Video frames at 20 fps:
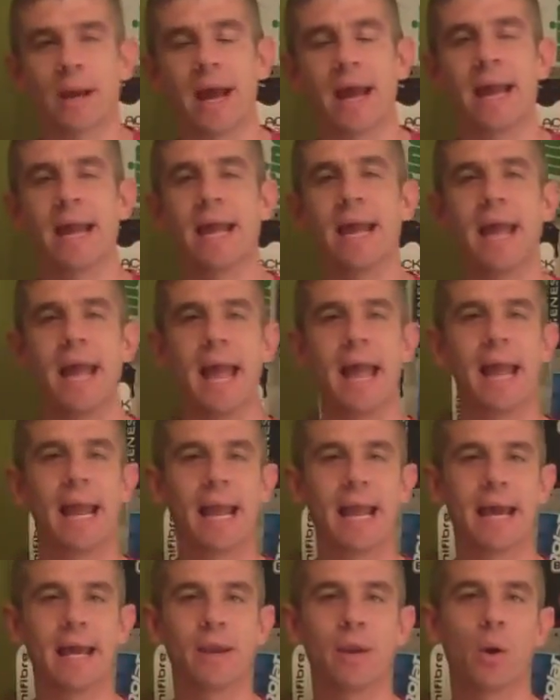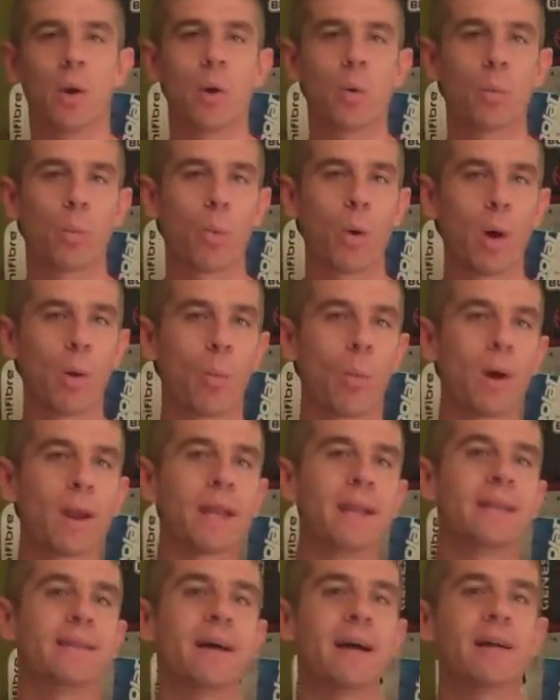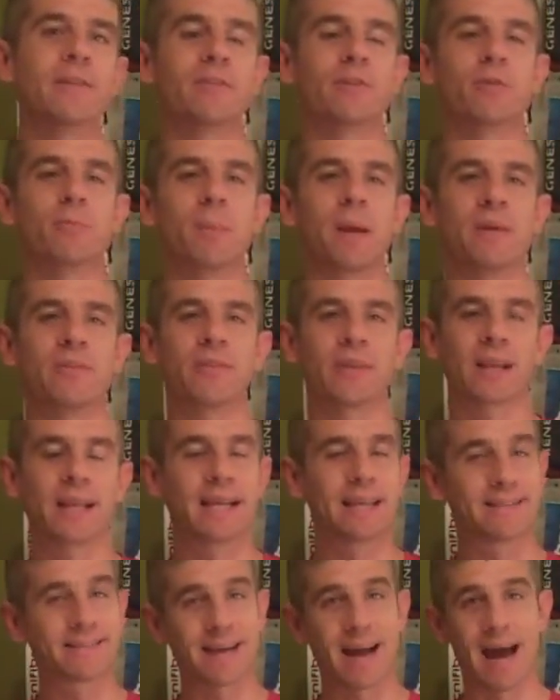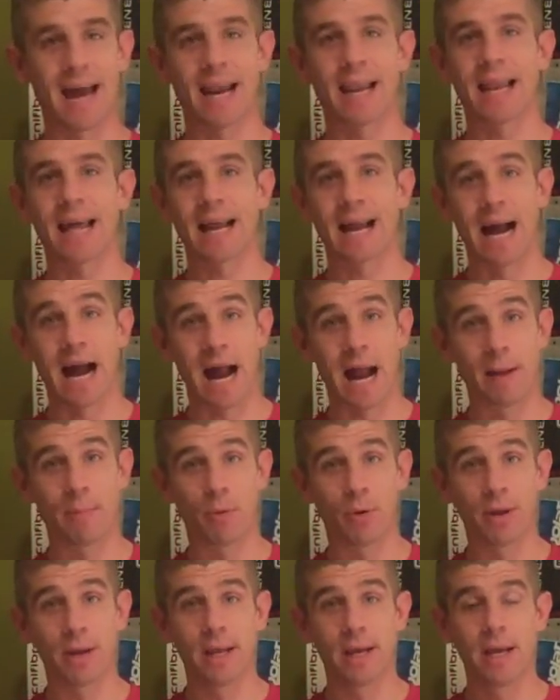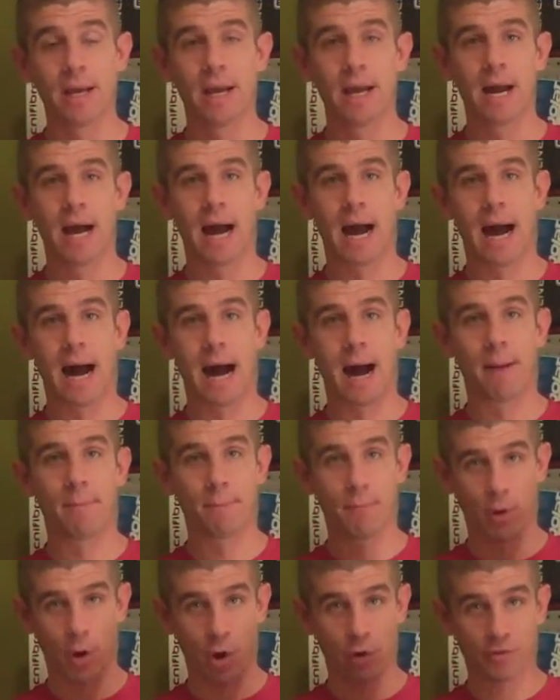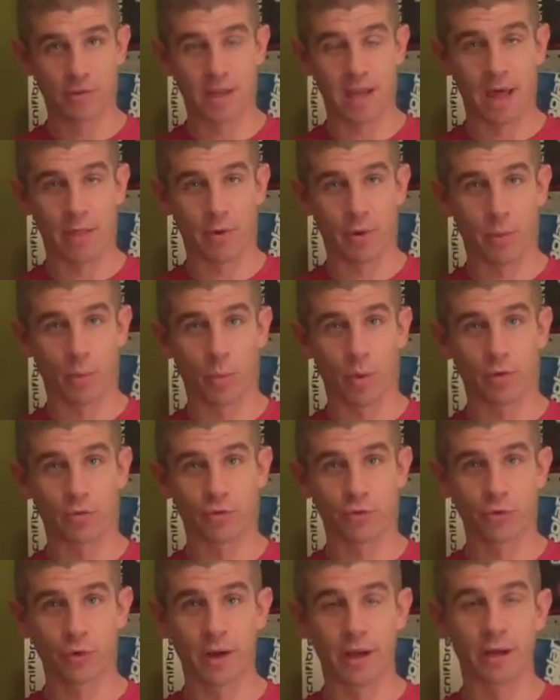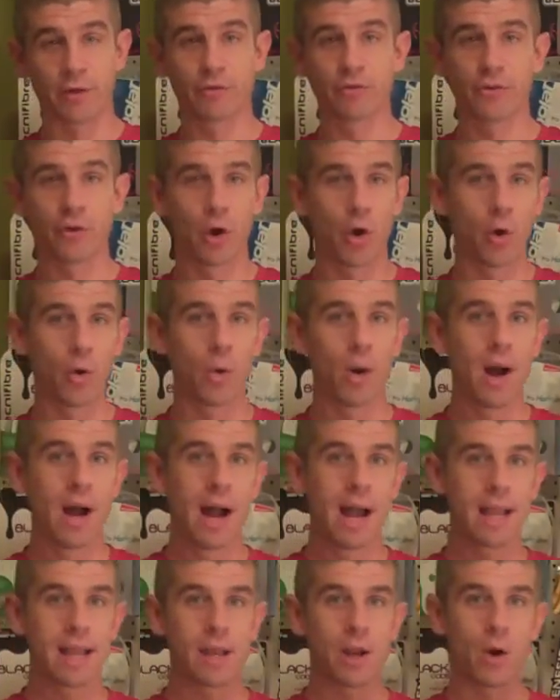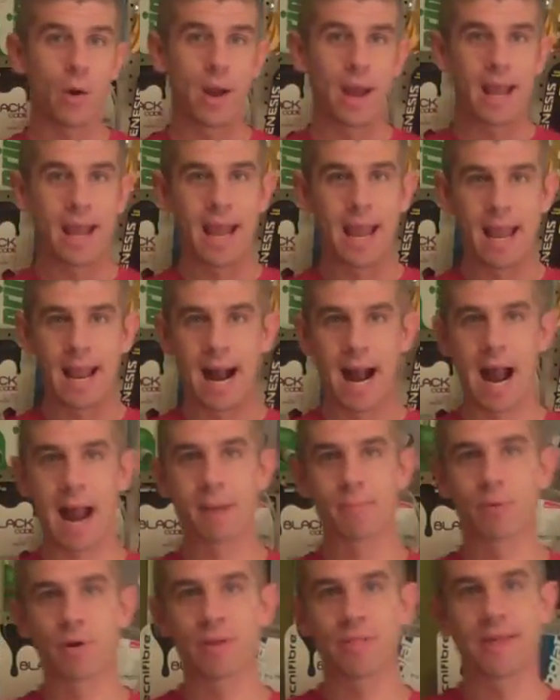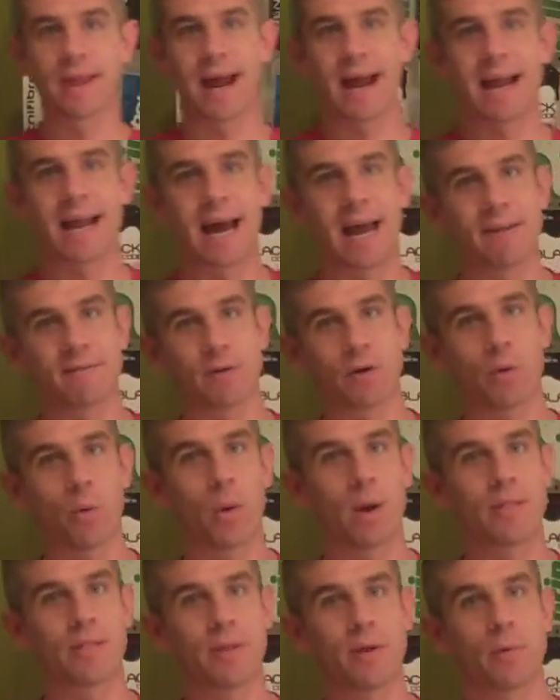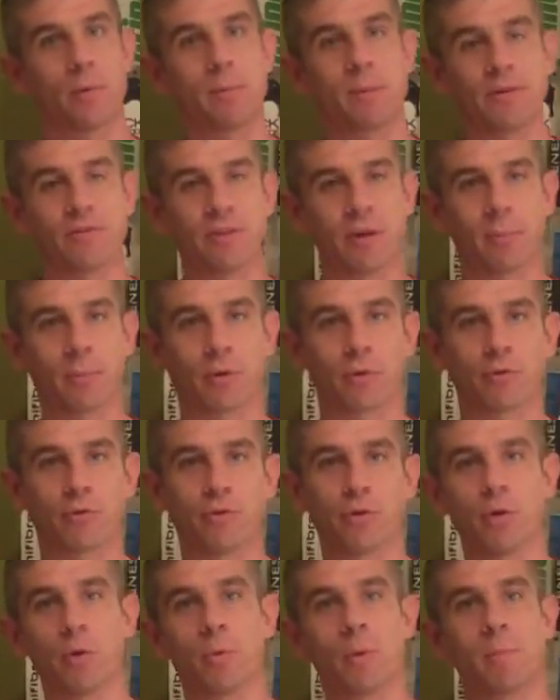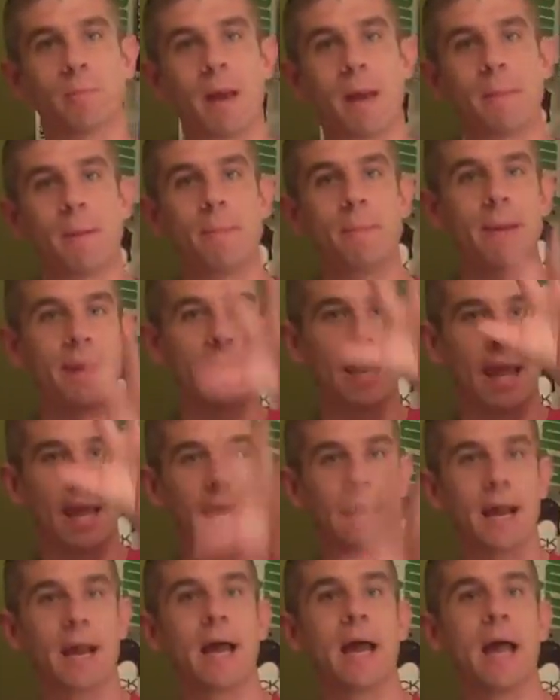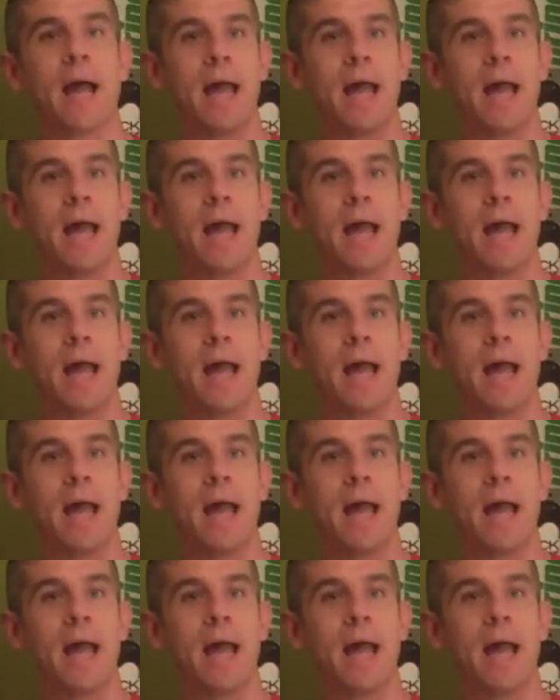okay? And what it does is basically, it's kind of like a hybrid, but all together in one string. So, a hybrid that I kind of equate that it would be similar to would maybe be like